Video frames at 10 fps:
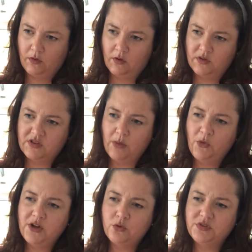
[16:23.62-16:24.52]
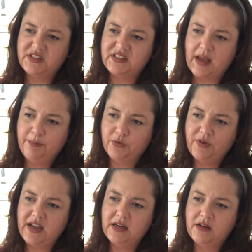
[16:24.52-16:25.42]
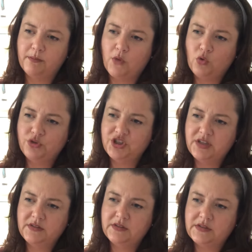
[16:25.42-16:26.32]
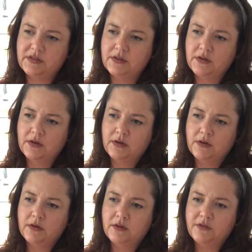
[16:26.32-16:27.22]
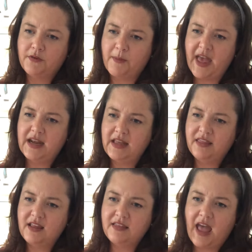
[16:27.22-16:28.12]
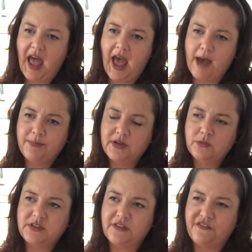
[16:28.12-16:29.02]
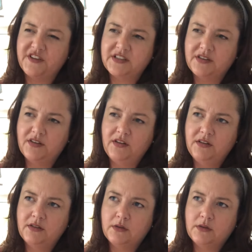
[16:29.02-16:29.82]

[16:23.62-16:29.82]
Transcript: someone who separated emotions from anything that happened with the physical.